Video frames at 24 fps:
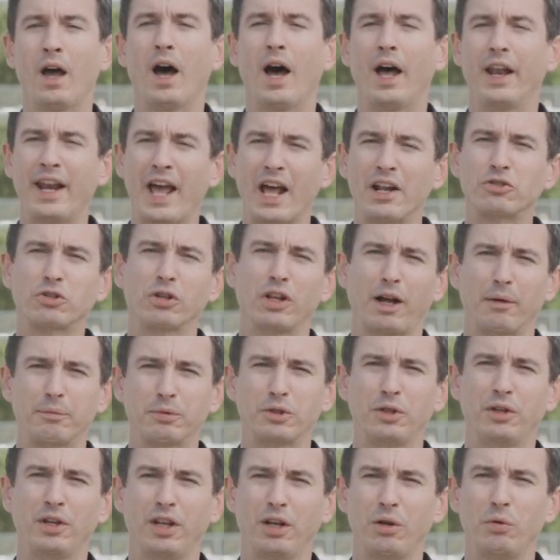A natural
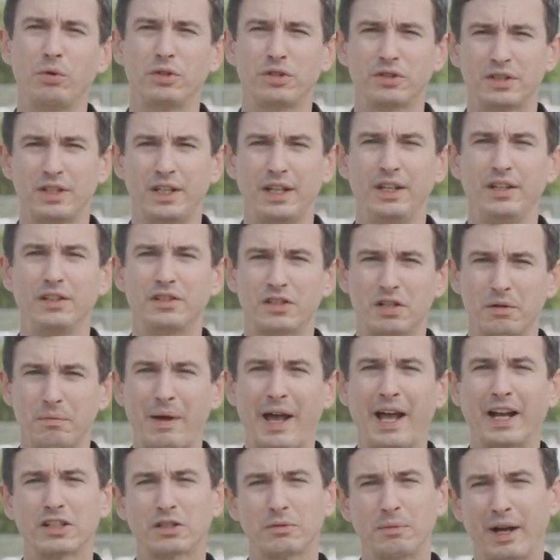opportunity was seized to
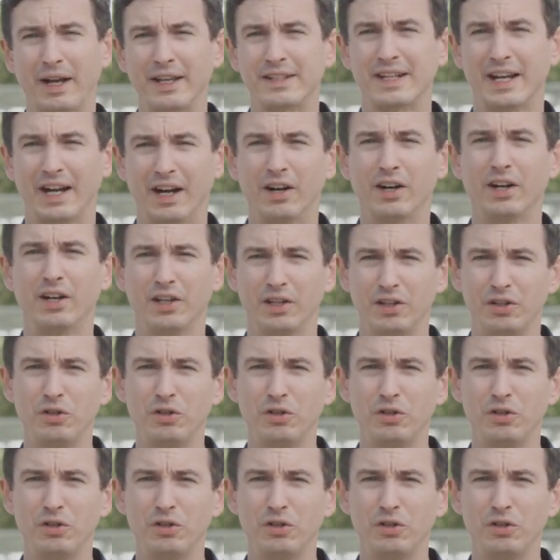maximize area